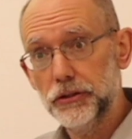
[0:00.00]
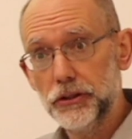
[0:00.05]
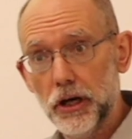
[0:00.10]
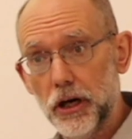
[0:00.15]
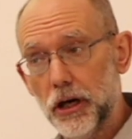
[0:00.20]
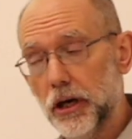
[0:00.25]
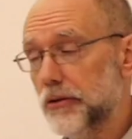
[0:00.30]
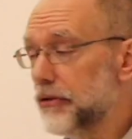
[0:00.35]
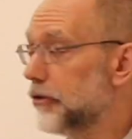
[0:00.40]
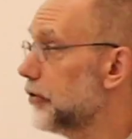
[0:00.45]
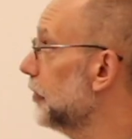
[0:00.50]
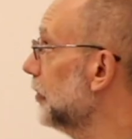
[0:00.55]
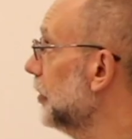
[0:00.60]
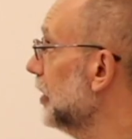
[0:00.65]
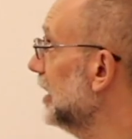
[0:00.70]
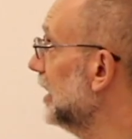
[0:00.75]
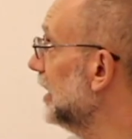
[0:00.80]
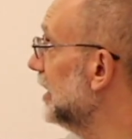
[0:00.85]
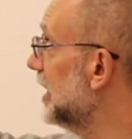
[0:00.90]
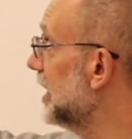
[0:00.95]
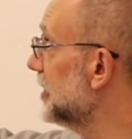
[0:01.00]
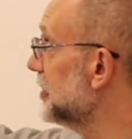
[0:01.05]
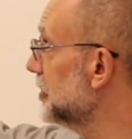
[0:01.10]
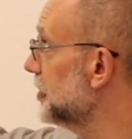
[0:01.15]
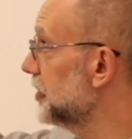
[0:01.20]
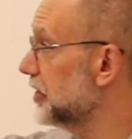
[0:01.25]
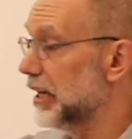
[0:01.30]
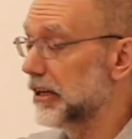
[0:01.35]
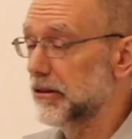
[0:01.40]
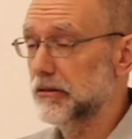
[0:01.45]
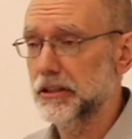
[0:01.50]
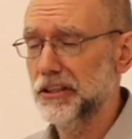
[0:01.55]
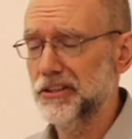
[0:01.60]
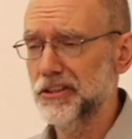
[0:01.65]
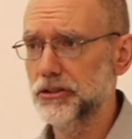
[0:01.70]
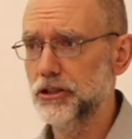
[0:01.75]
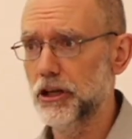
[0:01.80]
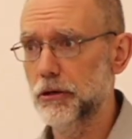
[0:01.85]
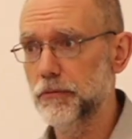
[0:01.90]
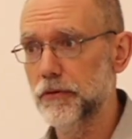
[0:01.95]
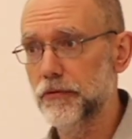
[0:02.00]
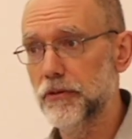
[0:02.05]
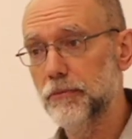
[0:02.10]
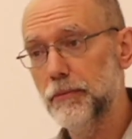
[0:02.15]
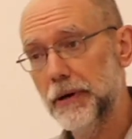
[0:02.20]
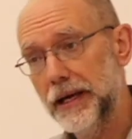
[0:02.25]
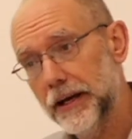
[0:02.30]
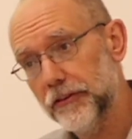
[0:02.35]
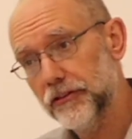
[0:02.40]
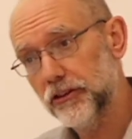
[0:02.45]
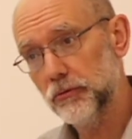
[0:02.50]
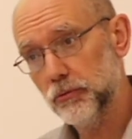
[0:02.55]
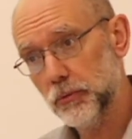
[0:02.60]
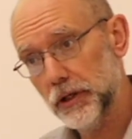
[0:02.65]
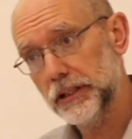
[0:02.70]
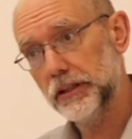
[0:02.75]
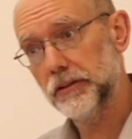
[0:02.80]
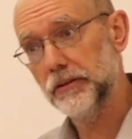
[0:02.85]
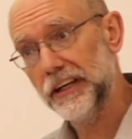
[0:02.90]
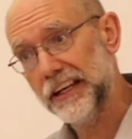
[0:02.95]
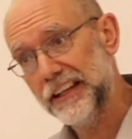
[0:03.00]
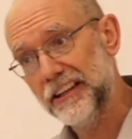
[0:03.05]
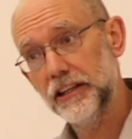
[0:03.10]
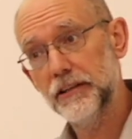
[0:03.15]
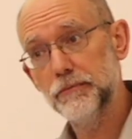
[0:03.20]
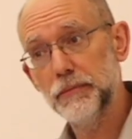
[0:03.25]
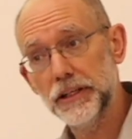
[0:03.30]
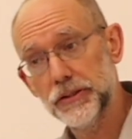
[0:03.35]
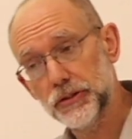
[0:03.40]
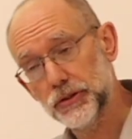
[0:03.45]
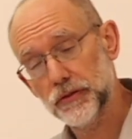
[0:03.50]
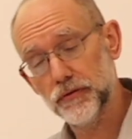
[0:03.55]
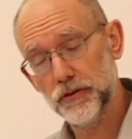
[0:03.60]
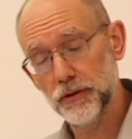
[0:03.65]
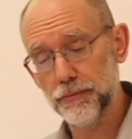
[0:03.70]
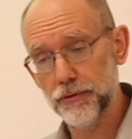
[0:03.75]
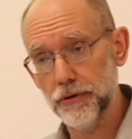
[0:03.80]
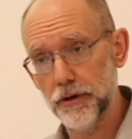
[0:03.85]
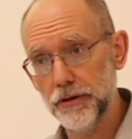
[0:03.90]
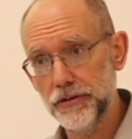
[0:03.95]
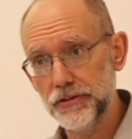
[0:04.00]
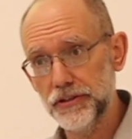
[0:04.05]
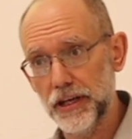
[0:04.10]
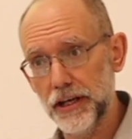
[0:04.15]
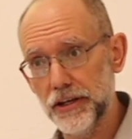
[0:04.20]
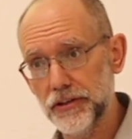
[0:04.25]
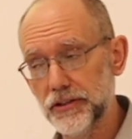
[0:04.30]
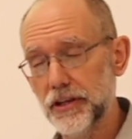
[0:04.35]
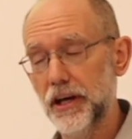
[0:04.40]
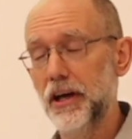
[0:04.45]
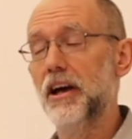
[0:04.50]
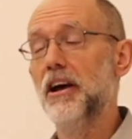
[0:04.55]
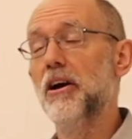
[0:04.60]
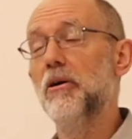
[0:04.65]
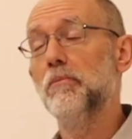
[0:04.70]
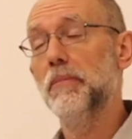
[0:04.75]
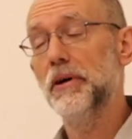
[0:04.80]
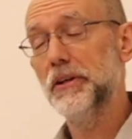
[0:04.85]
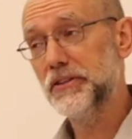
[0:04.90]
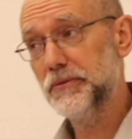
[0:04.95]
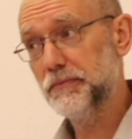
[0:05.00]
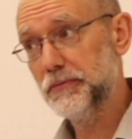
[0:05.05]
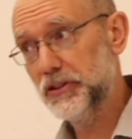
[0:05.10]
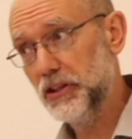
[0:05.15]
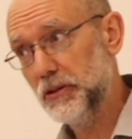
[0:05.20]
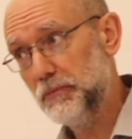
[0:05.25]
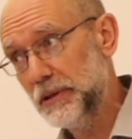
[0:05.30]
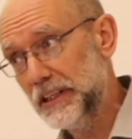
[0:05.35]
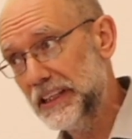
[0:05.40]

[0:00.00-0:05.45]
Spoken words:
you can't see necessarily the top of the mountain when you're in the midst of the process. But to